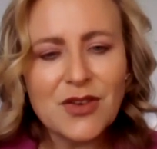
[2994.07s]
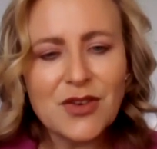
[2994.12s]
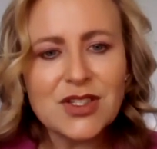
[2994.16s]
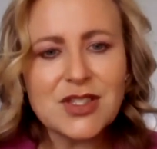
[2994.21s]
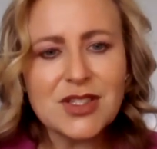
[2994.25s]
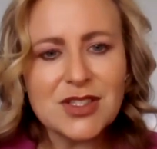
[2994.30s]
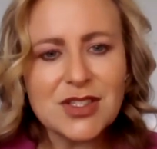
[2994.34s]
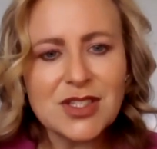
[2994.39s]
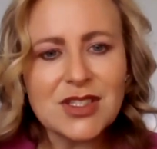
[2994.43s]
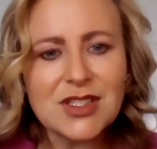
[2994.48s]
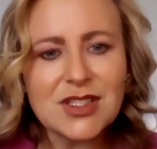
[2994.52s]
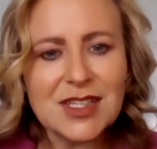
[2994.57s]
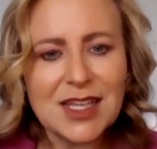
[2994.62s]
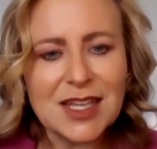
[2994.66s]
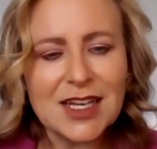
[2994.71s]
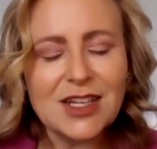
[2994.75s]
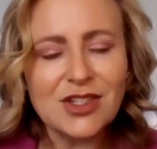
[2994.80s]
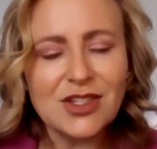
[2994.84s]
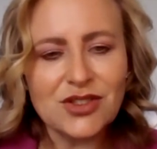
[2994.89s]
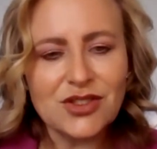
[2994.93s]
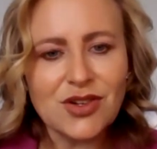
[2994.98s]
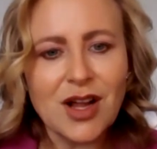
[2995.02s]
versus
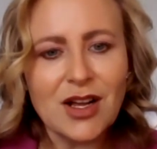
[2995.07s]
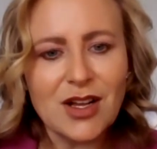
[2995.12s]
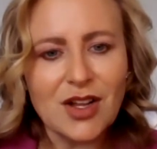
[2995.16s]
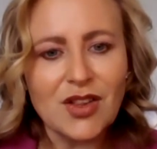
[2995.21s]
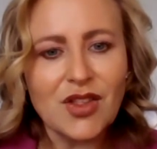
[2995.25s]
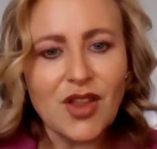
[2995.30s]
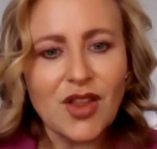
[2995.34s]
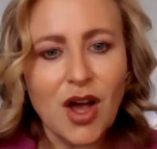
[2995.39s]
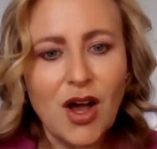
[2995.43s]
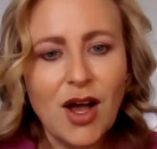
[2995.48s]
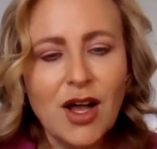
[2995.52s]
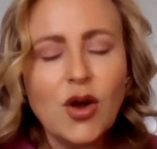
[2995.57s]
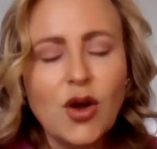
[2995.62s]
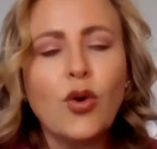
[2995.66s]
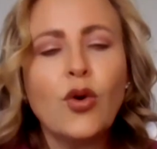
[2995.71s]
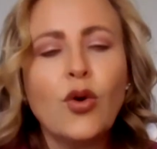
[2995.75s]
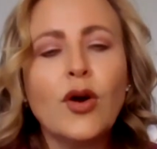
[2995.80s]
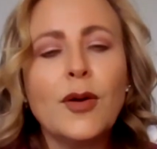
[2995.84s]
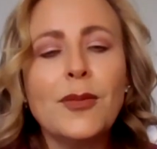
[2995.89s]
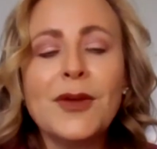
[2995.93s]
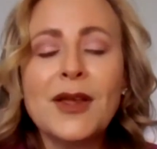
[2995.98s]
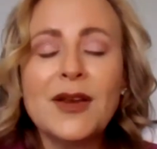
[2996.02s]
just getting drug along
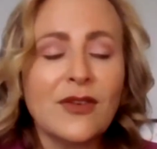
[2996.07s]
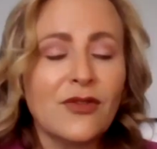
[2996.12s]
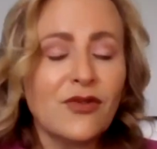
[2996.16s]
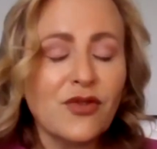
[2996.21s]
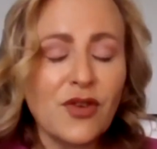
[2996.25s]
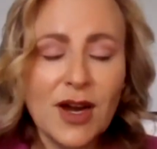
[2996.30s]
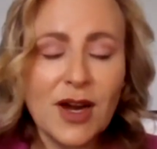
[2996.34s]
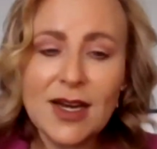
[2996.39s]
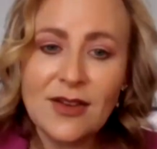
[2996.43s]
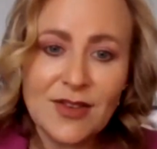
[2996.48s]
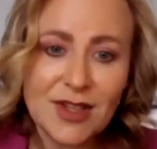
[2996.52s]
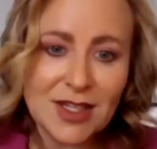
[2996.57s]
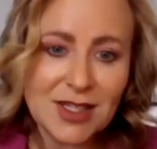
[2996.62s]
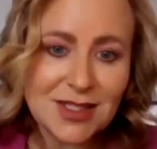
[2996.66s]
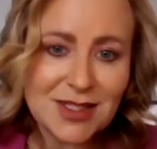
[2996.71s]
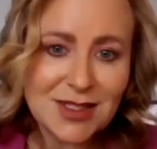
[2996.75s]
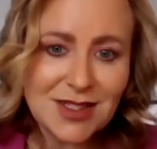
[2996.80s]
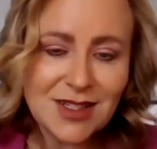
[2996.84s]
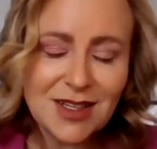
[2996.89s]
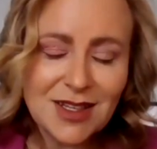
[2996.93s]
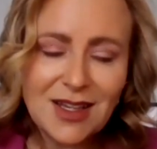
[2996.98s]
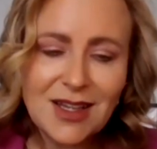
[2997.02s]
or being afraid of
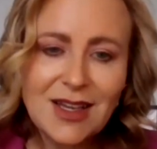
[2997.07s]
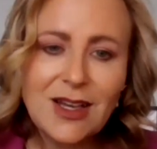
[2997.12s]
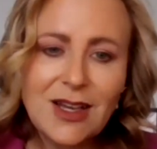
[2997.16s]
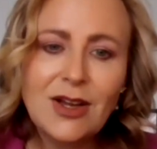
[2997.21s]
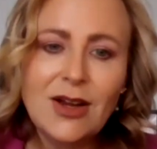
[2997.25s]
it.